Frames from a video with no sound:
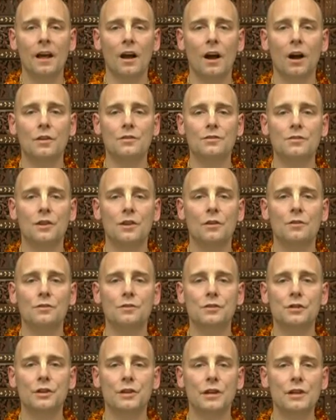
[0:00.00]
ourselves
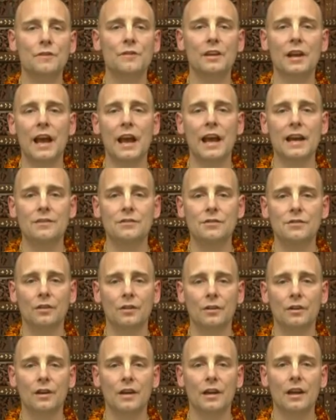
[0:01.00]
to give an
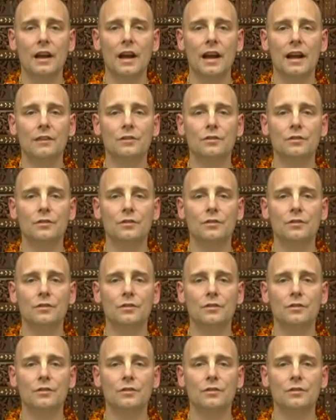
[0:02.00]
answer and